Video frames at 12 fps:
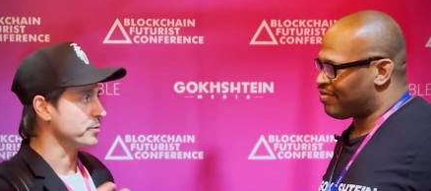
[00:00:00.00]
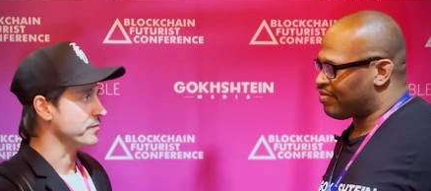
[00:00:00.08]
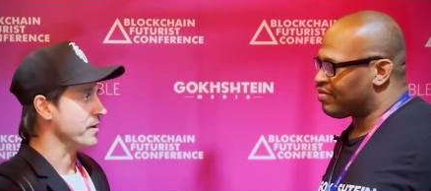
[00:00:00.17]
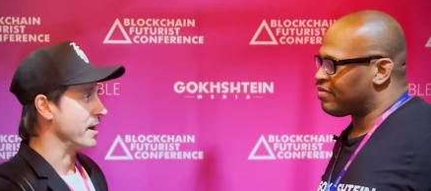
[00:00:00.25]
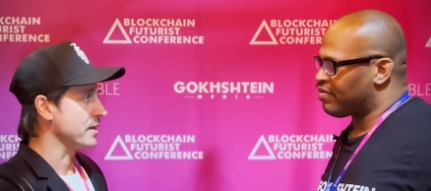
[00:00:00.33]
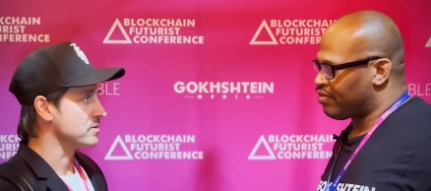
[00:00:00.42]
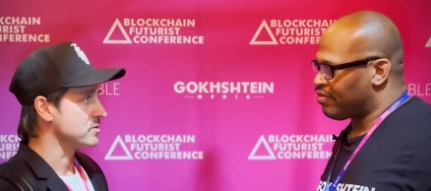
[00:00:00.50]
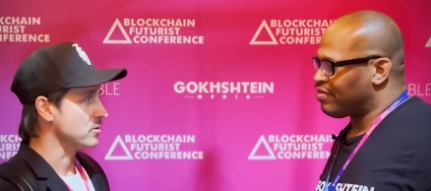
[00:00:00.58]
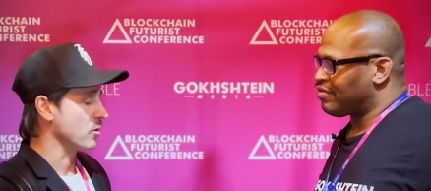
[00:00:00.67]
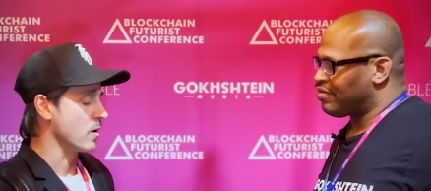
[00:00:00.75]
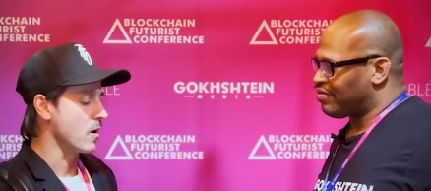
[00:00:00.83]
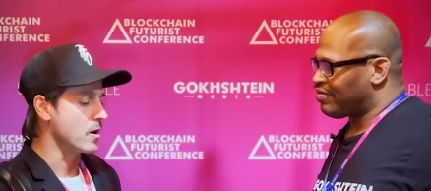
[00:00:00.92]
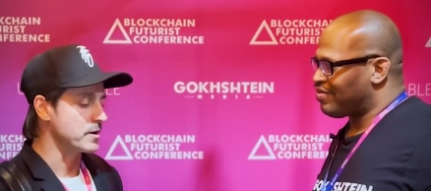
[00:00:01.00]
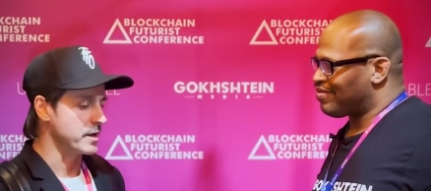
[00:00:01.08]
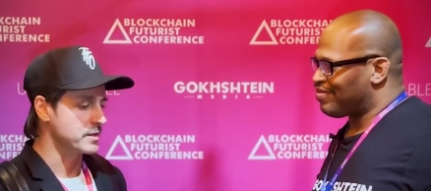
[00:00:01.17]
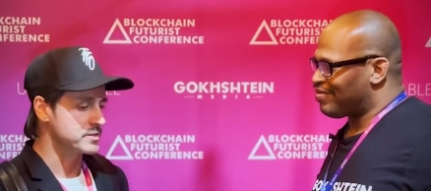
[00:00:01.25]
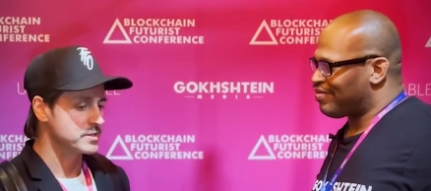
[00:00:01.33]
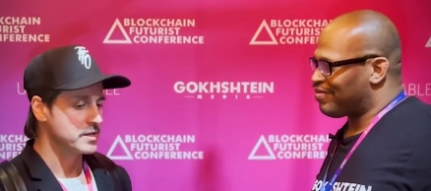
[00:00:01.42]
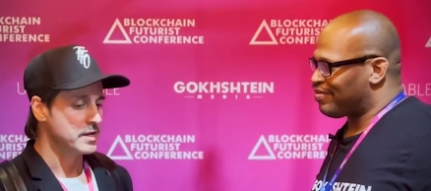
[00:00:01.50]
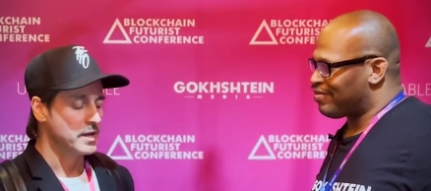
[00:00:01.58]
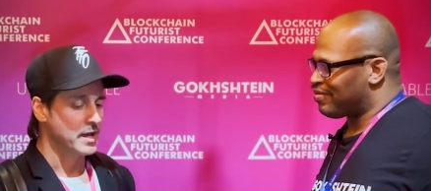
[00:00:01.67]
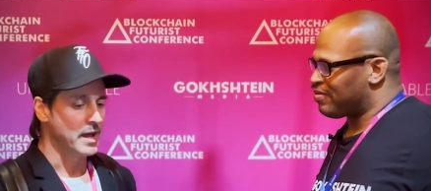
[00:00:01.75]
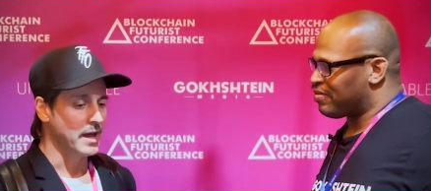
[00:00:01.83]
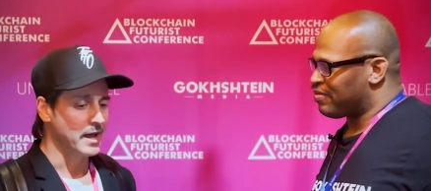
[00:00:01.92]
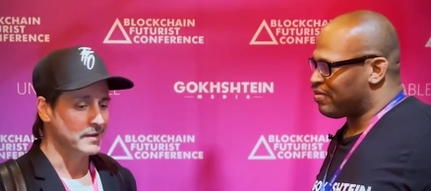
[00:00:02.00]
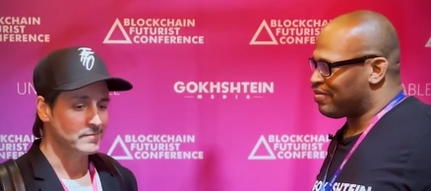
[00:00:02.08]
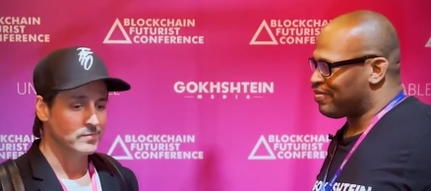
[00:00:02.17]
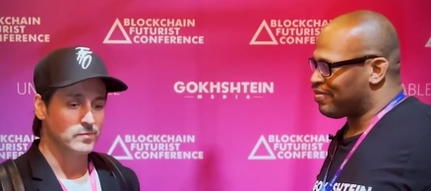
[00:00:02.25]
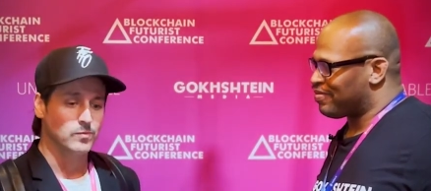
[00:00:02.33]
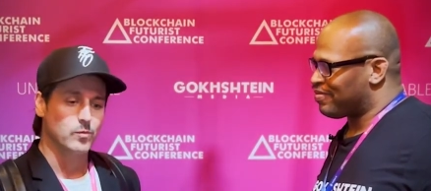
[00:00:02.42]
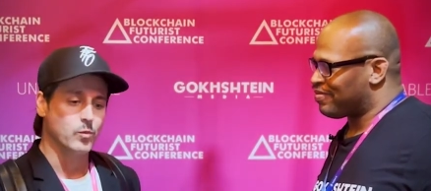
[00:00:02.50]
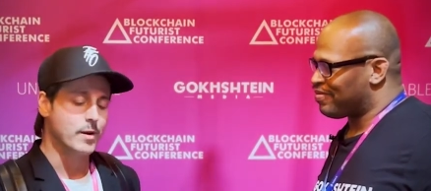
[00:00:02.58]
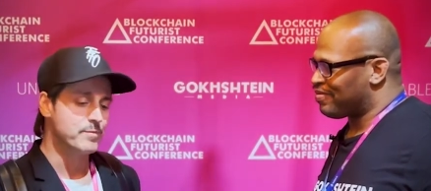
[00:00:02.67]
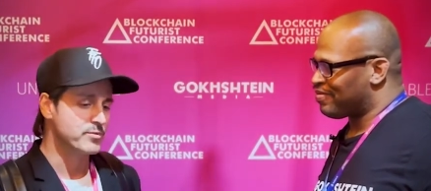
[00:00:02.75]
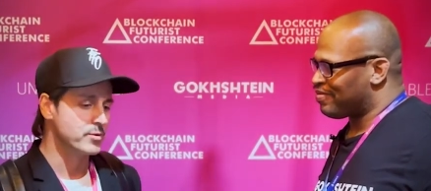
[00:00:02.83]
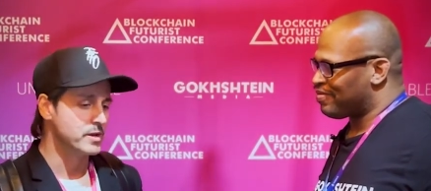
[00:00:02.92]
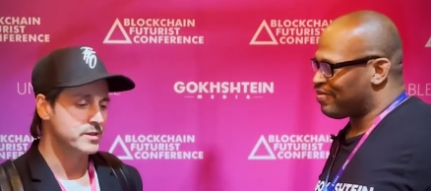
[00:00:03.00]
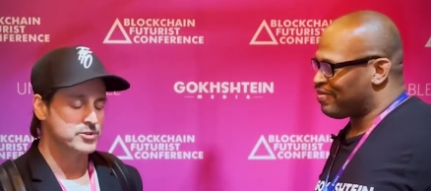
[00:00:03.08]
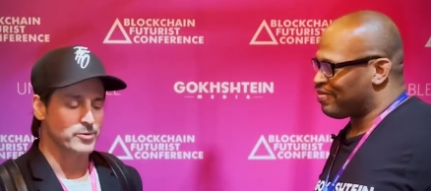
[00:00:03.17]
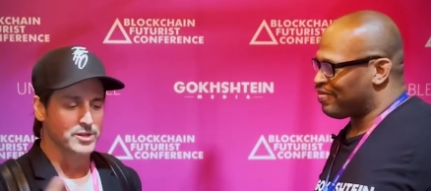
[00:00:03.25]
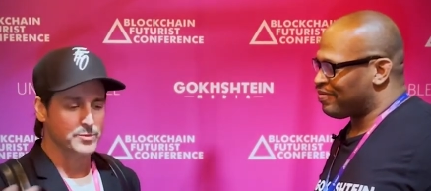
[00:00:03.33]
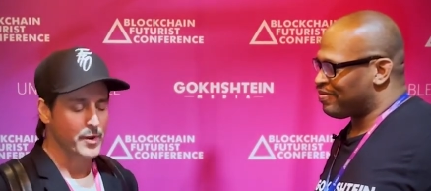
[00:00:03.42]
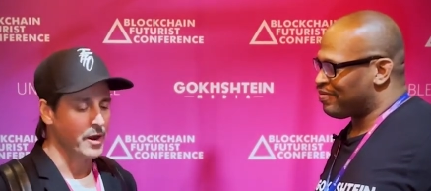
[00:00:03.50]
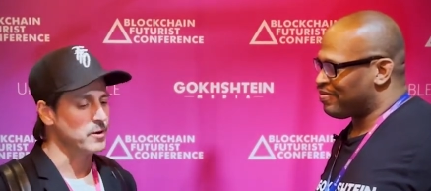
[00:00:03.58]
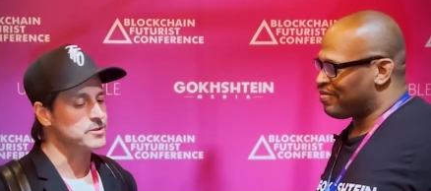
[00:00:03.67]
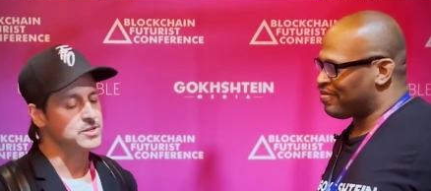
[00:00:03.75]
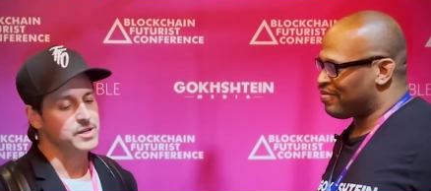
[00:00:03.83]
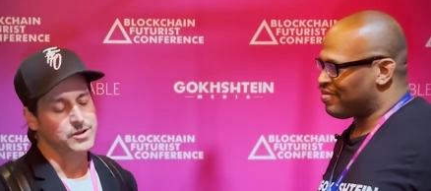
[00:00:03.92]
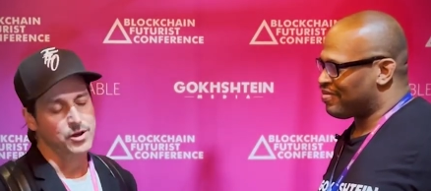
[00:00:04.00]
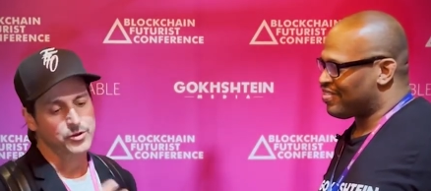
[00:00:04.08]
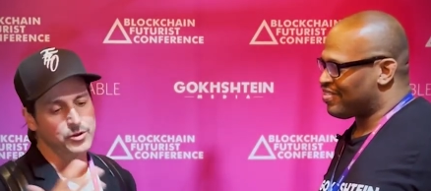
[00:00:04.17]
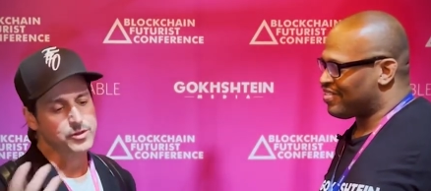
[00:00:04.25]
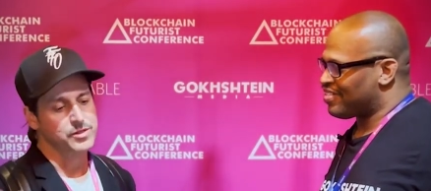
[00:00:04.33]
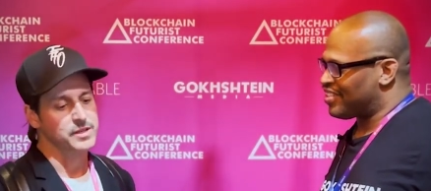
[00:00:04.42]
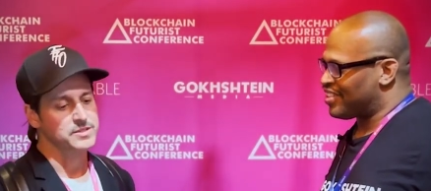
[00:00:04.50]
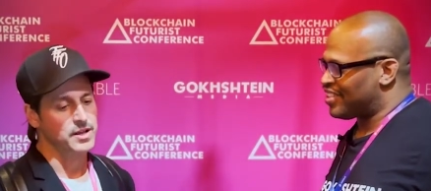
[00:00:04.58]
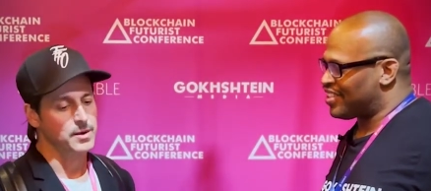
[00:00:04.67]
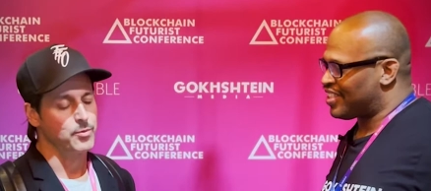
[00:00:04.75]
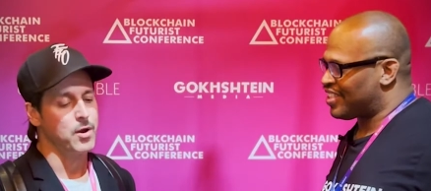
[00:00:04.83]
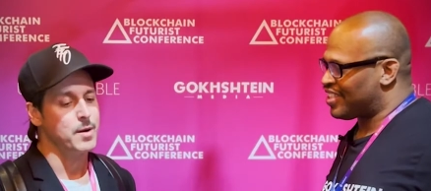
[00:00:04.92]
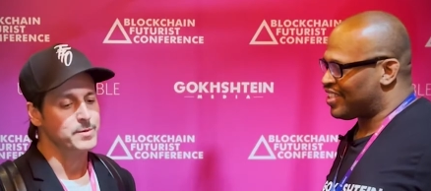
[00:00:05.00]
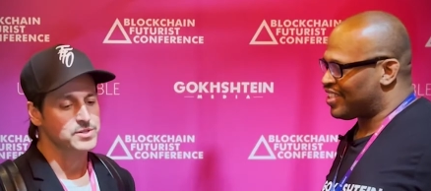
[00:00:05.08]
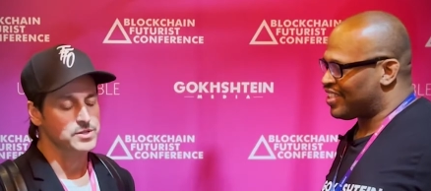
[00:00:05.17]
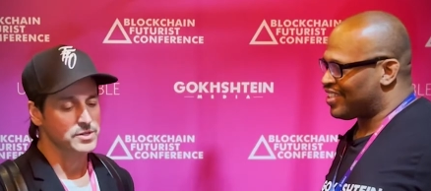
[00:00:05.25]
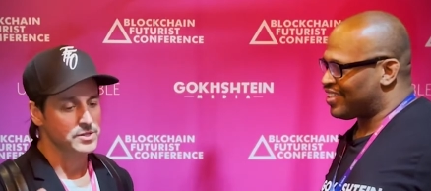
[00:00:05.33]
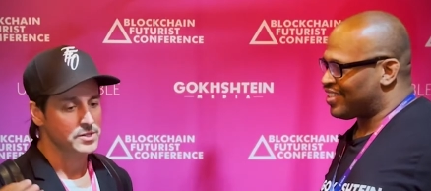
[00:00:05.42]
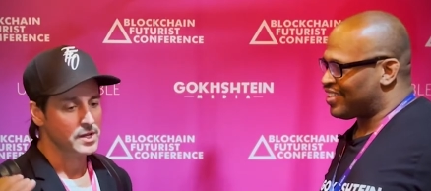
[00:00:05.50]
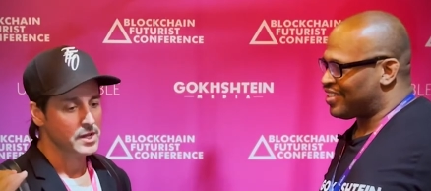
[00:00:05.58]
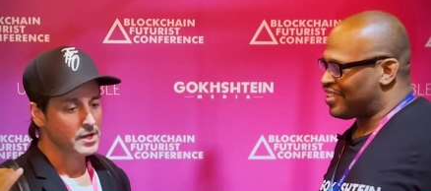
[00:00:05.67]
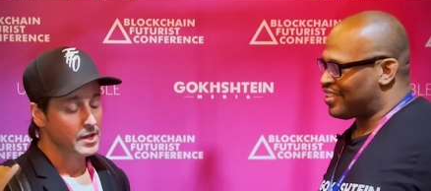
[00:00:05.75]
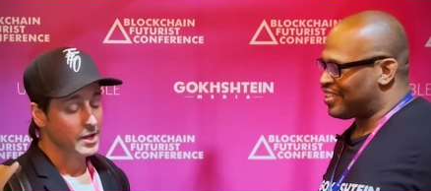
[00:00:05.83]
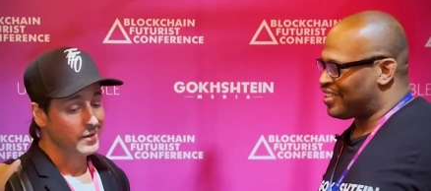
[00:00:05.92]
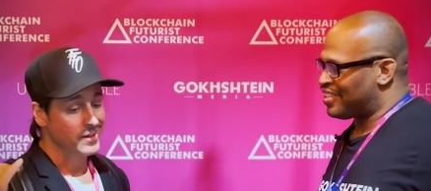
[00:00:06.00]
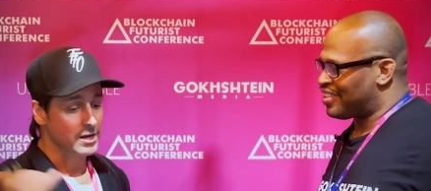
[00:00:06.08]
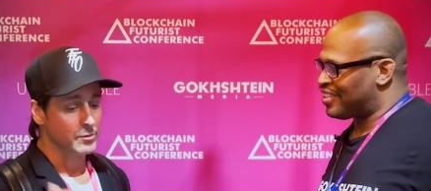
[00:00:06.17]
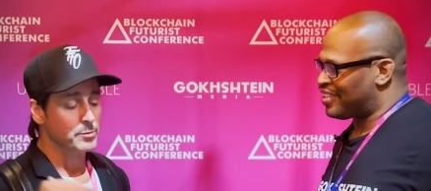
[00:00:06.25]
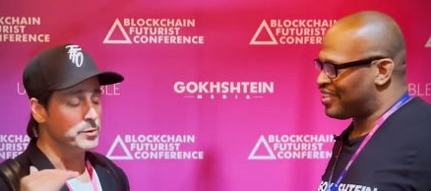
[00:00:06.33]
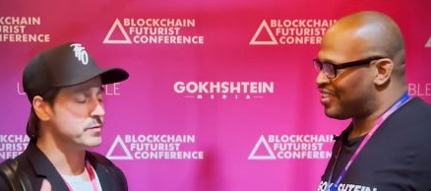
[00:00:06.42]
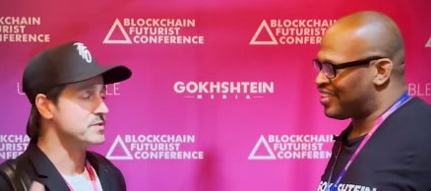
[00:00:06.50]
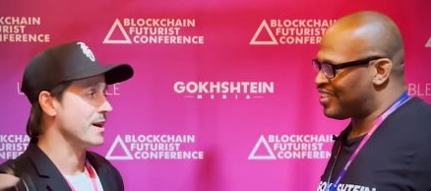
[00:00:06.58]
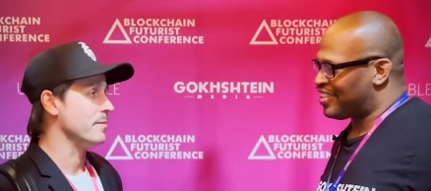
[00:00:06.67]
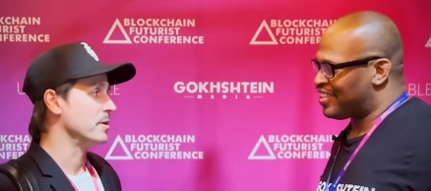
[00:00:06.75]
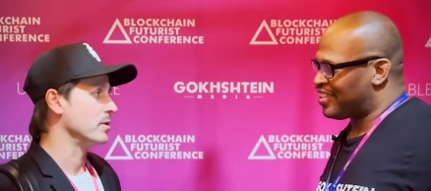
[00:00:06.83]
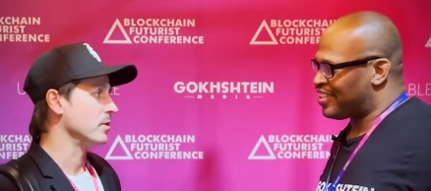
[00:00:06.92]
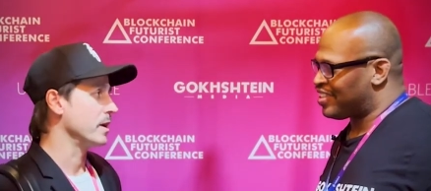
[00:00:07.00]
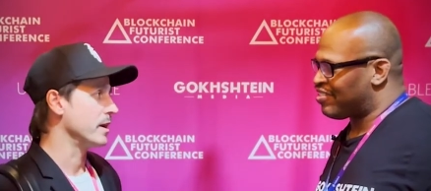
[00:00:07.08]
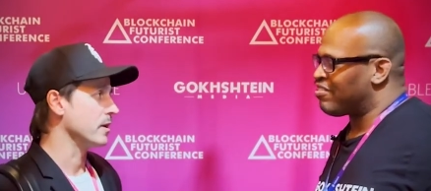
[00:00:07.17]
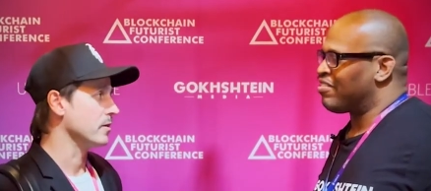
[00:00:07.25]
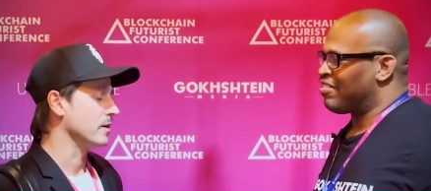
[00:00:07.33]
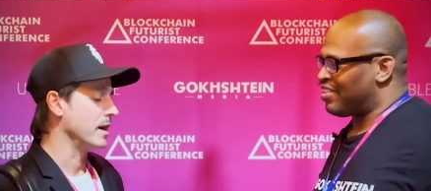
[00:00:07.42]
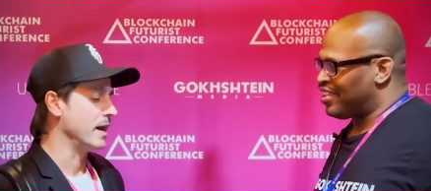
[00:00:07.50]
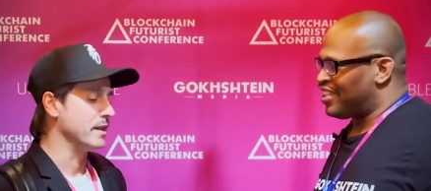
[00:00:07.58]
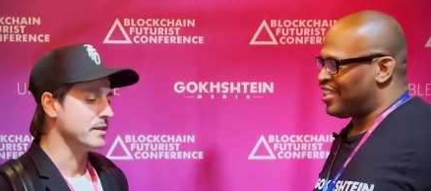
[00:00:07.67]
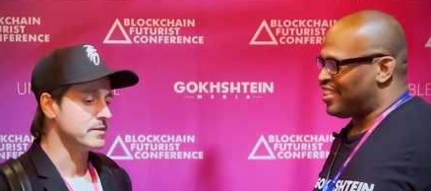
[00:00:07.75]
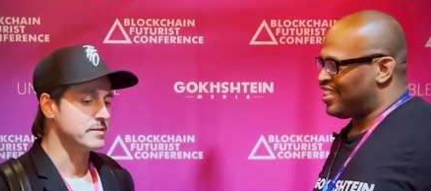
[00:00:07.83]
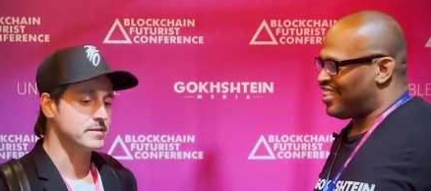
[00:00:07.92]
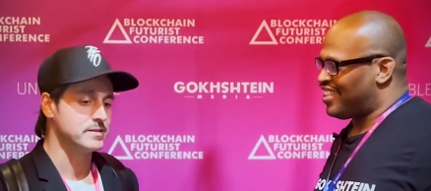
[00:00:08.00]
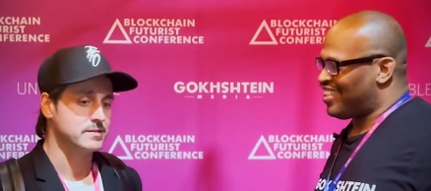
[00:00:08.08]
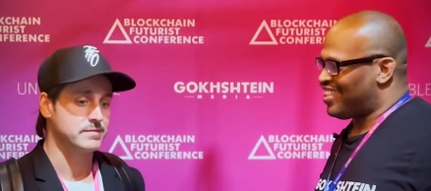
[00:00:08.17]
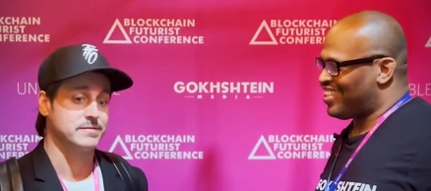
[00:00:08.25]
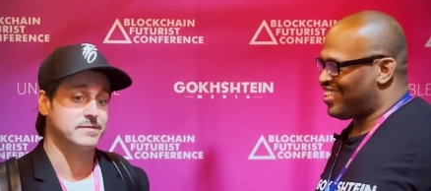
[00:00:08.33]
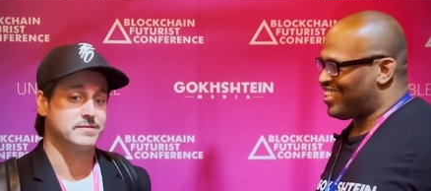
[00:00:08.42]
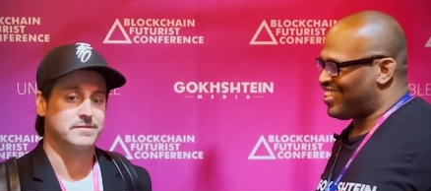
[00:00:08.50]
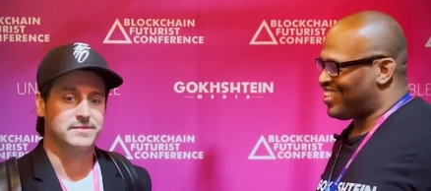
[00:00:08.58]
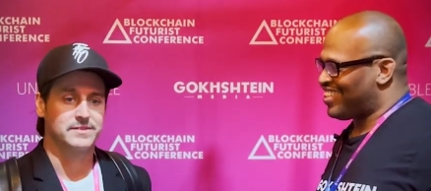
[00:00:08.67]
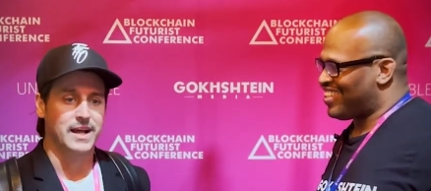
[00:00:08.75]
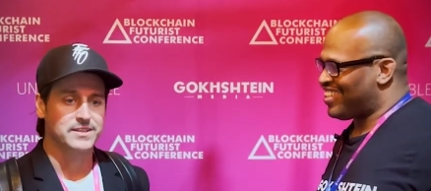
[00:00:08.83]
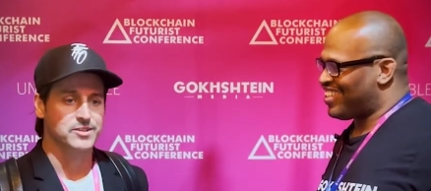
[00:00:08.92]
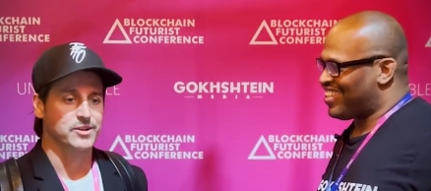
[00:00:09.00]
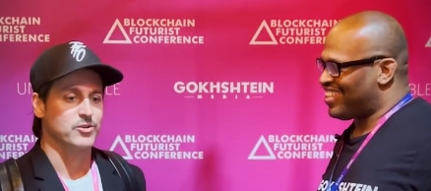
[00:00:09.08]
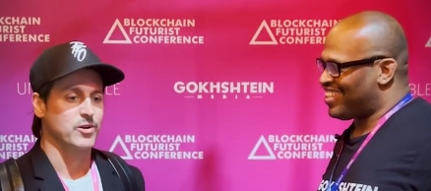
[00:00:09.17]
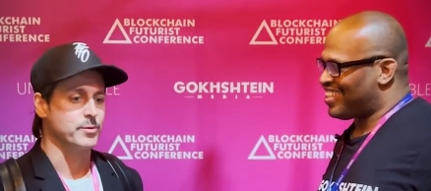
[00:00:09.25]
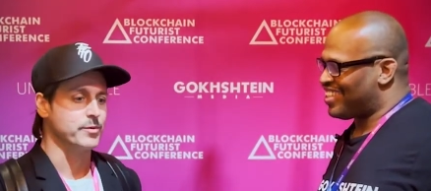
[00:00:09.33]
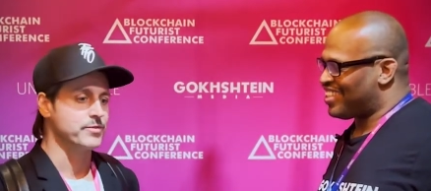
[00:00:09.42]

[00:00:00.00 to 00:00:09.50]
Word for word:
Speaker 1: with fans or our audience. And Web3 and the transparency and all the good things that it promises kind of removes that middle layer. And that's an incredible